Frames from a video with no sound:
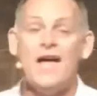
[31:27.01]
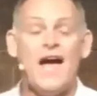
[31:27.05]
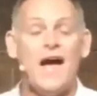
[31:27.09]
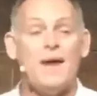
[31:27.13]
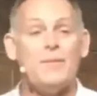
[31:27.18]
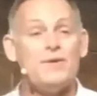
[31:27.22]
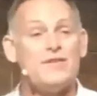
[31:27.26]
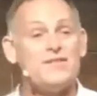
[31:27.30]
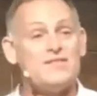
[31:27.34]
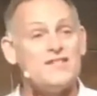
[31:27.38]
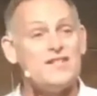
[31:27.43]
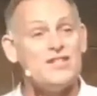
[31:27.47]
And
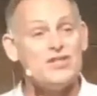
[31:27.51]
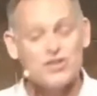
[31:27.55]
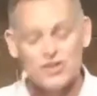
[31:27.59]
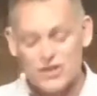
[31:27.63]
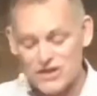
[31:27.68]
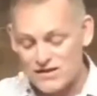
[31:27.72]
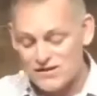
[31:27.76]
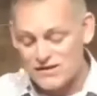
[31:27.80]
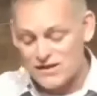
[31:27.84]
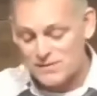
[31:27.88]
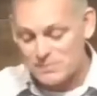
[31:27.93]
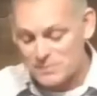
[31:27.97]
we see
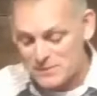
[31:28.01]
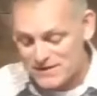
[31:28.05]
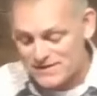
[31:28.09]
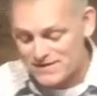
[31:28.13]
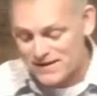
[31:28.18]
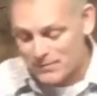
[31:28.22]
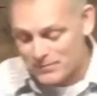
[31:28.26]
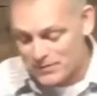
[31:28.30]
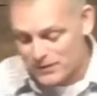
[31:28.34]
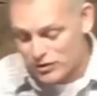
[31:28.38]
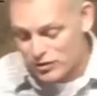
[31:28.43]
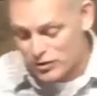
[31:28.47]
Jesus be
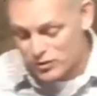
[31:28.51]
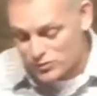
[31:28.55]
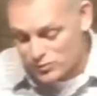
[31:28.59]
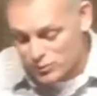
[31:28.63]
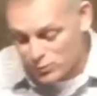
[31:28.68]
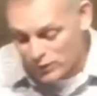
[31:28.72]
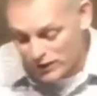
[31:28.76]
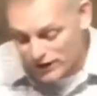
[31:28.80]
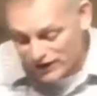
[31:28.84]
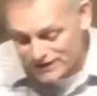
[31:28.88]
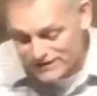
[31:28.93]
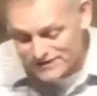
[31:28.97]
somebody who's
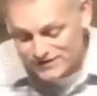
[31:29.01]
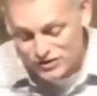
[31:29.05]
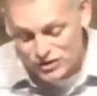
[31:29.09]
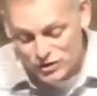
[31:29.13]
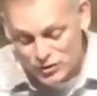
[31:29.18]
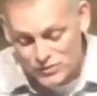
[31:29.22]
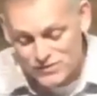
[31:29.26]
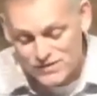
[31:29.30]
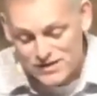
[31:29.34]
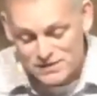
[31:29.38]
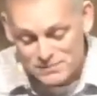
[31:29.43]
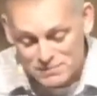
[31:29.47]
willing to
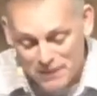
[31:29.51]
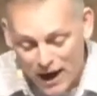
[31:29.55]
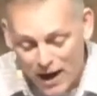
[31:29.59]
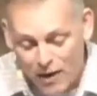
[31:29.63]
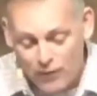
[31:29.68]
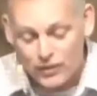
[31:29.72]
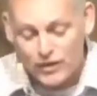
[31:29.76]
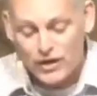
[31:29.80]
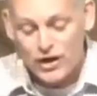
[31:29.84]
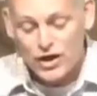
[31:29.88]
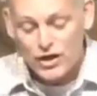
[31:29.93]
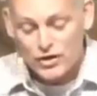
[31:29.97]
use his
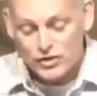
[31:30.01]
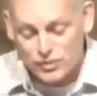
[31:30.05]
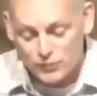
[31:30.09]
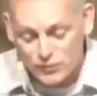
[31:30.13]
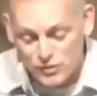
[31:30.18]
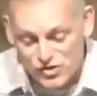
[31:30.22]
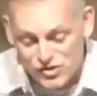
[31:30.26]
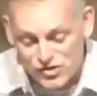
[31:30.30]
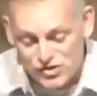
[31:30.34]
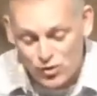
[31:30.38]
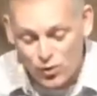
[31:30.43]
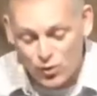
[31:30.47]
power to
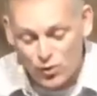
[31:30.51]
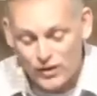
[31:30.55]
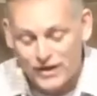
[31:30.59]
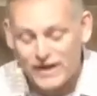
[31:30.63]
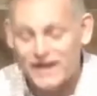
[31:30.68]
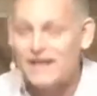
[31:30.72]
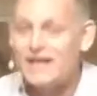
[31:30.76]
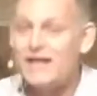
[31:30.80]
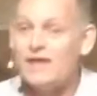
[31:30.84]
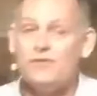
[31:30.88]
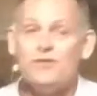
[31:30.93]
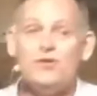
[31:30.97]
restore
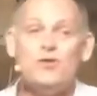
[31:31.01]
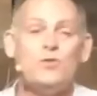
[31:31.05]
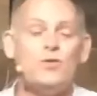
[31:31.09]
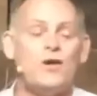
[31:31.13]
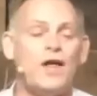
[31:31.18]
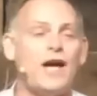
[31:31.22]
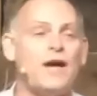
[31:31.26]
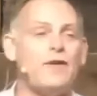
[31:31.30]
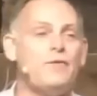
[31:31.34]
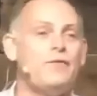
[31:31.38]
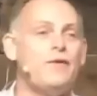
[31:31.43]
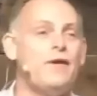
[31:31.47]
and give new
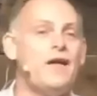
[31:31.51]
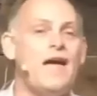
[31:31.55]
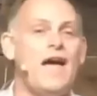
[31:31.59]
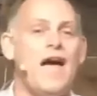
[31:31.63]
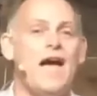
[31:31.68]
life.